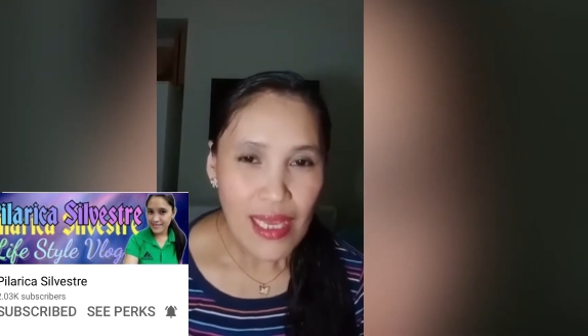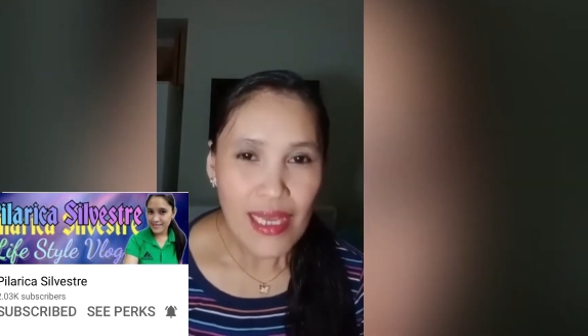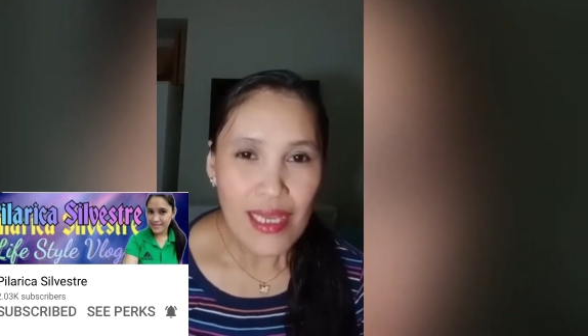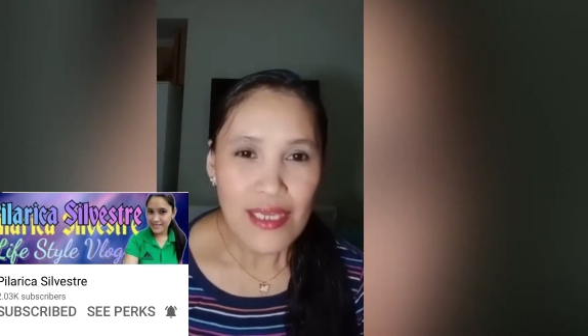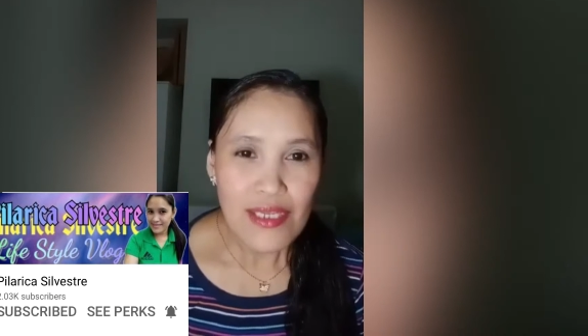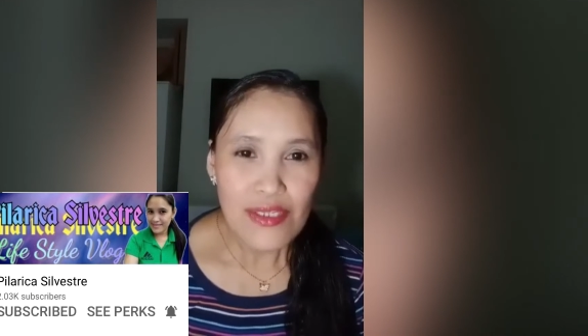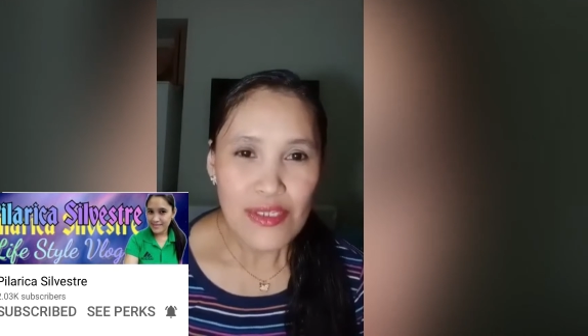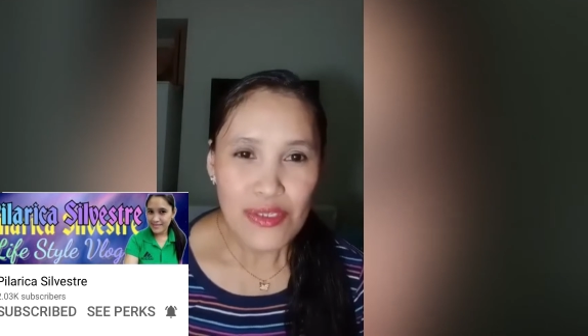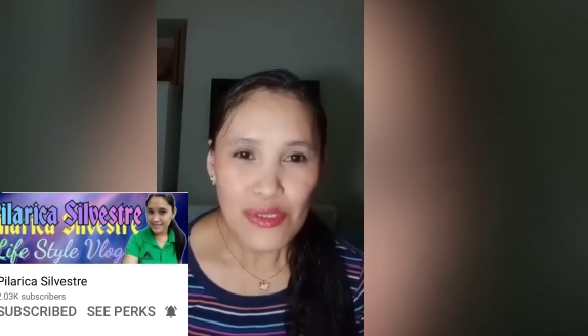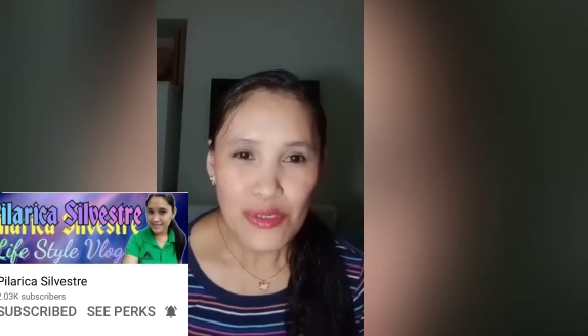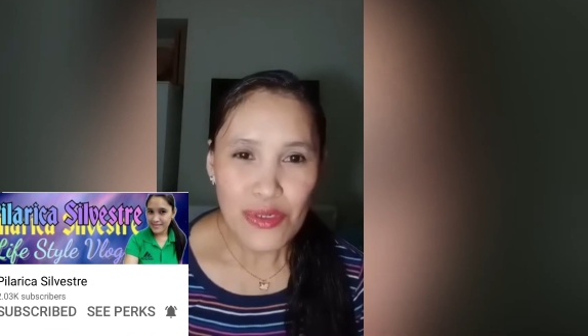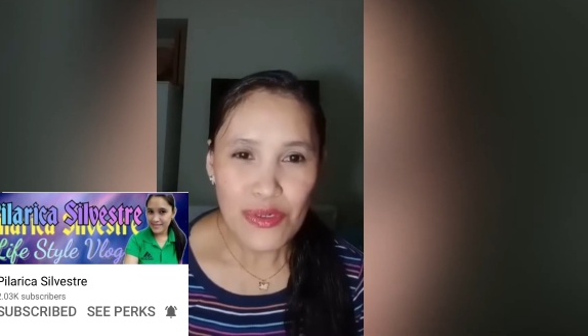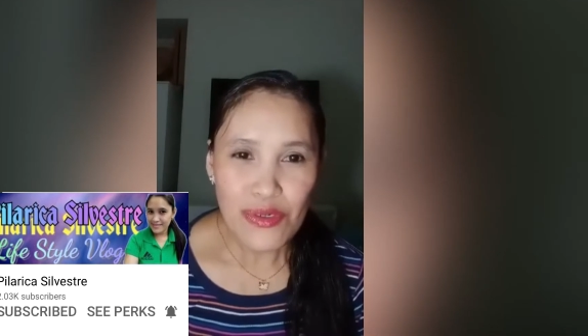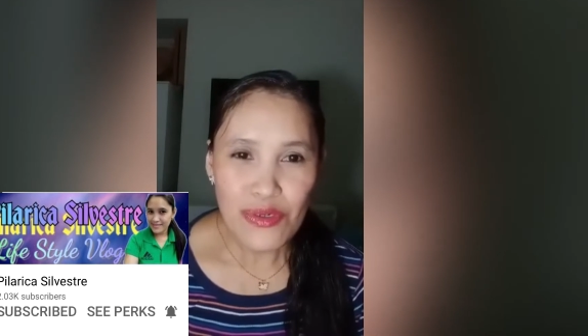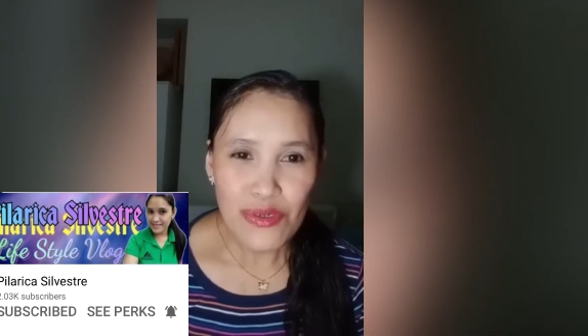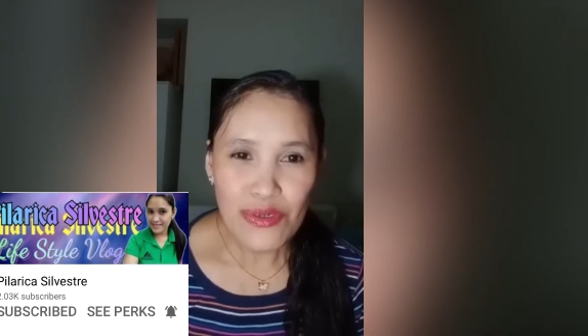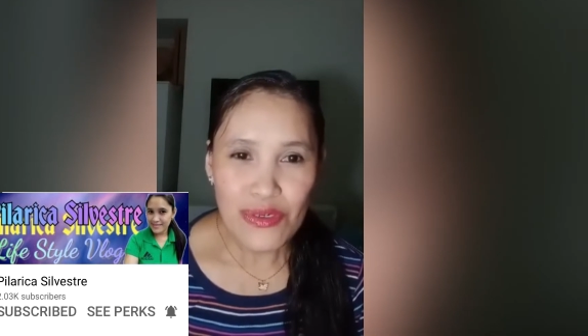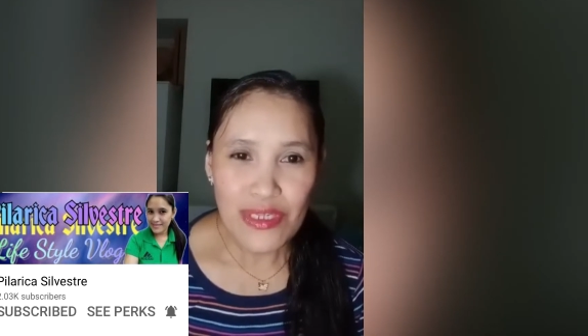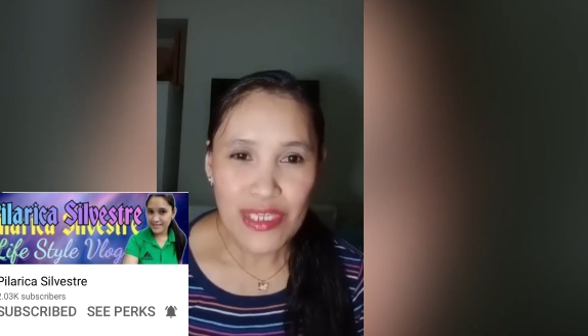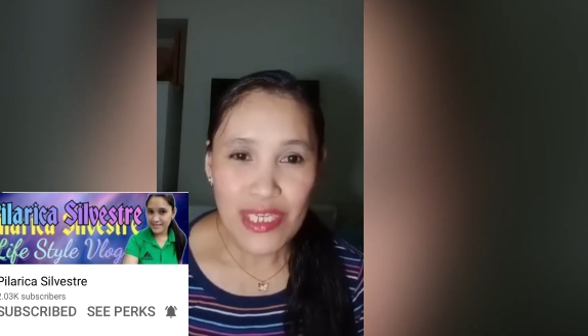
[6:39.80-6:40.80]

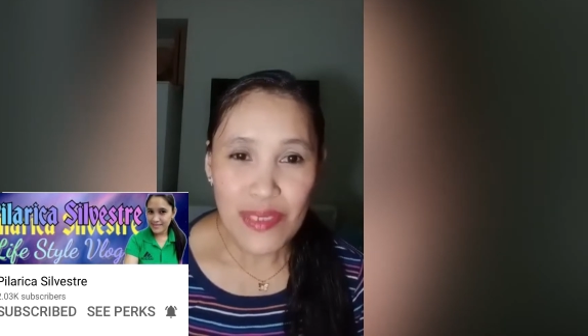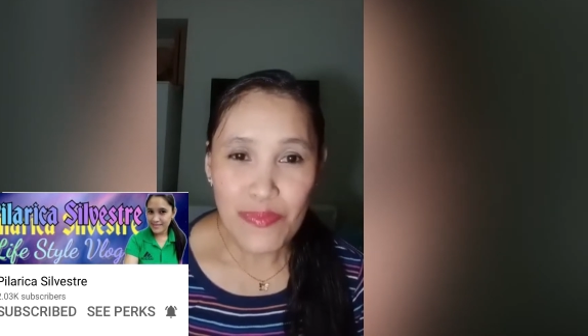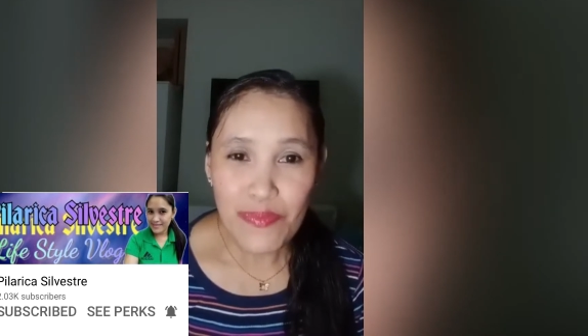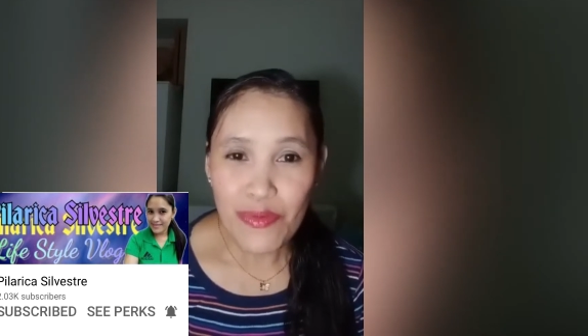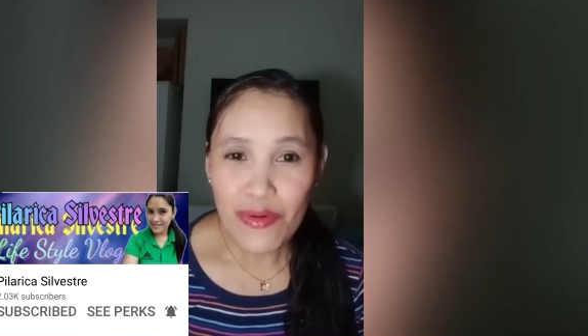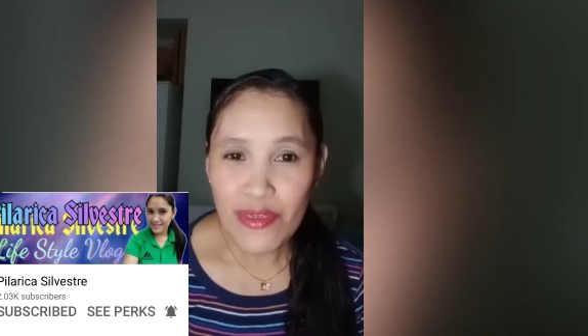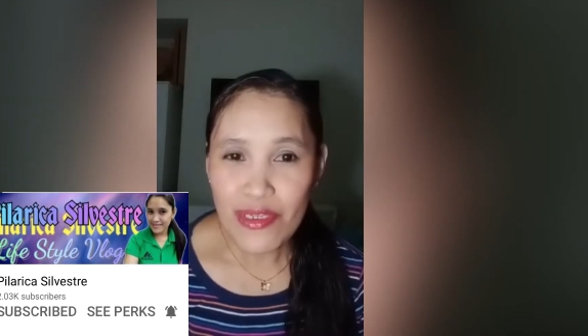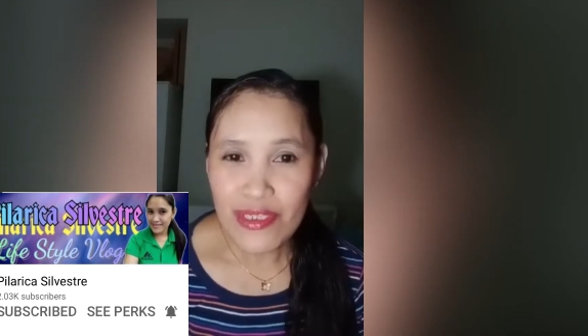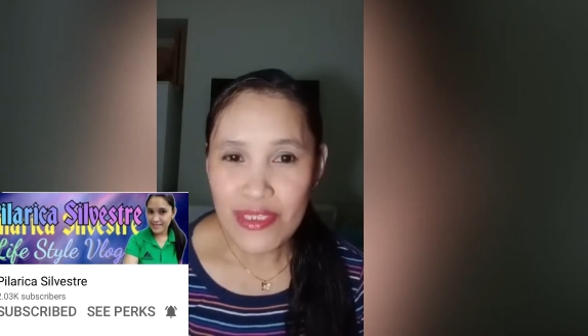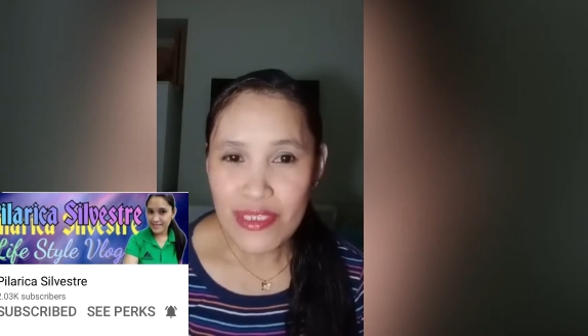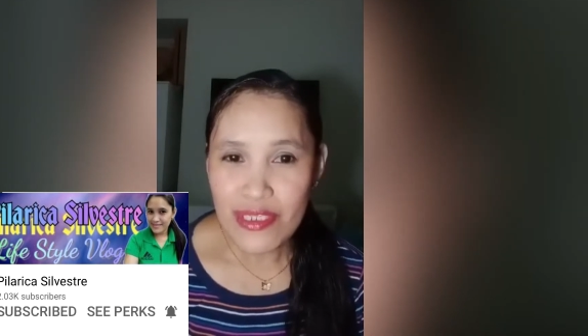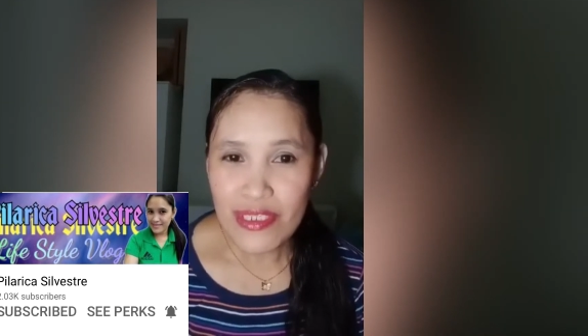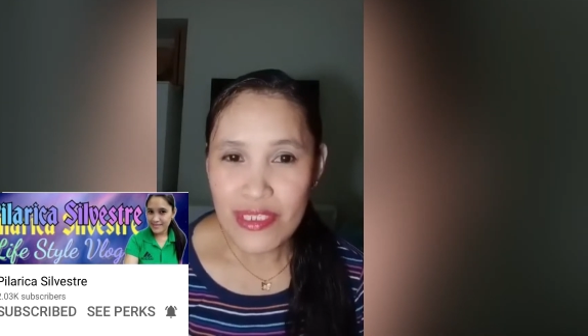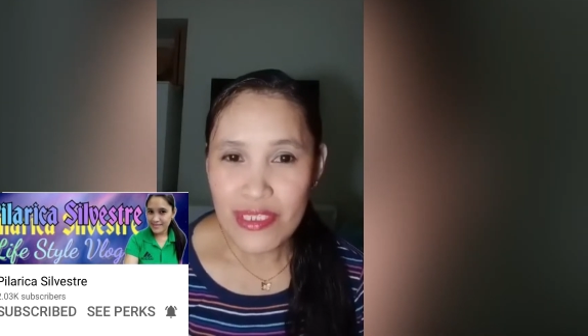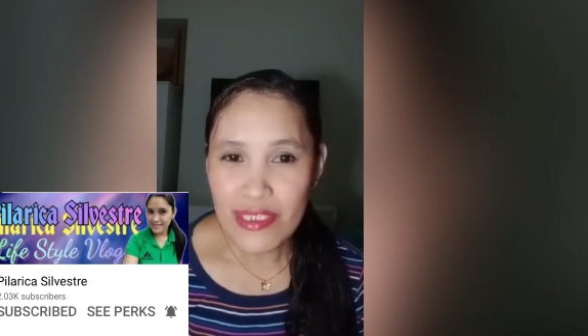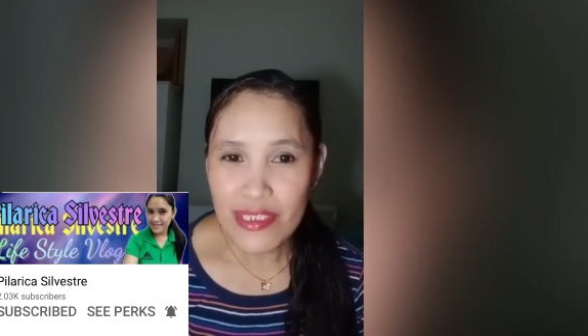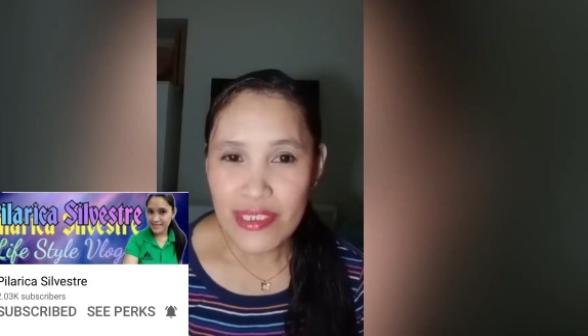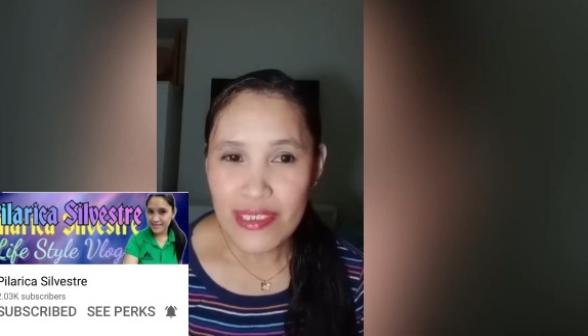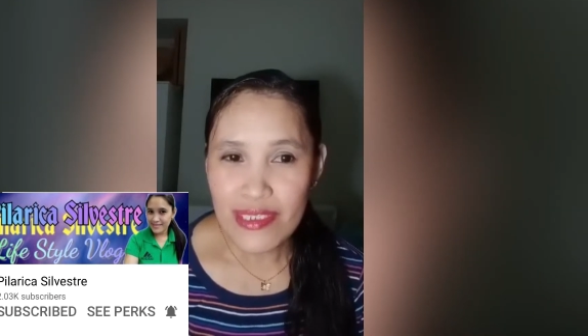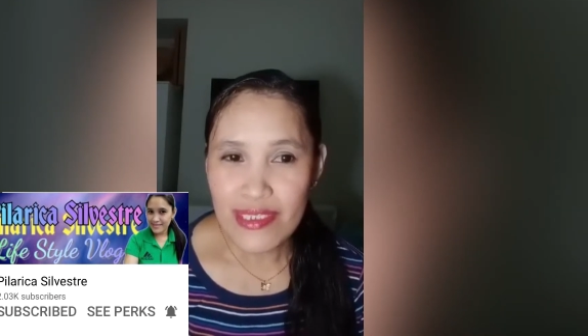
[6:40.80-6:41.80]
So, keep
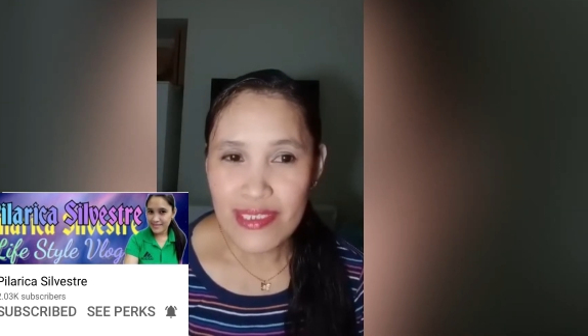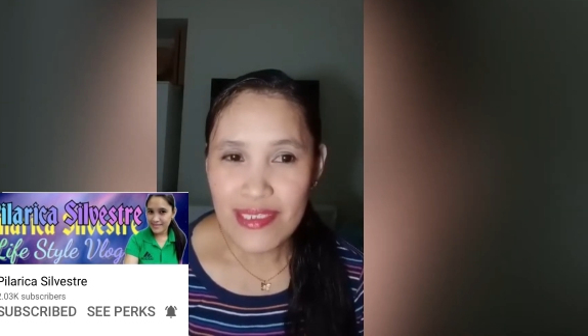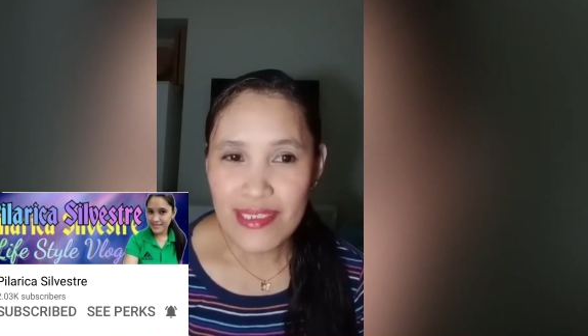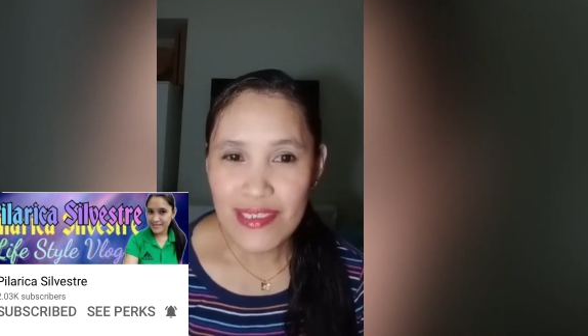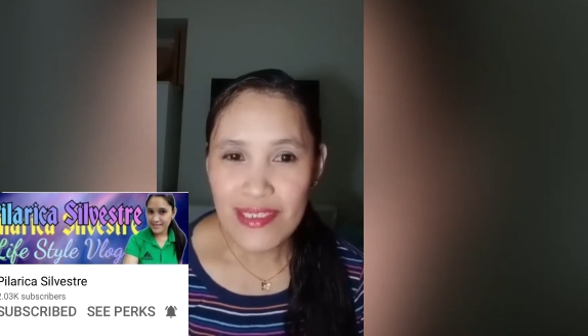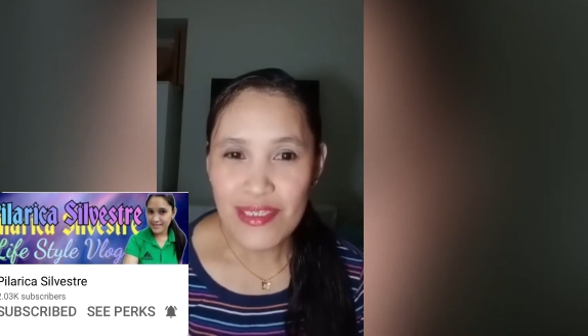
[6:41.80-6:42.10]
on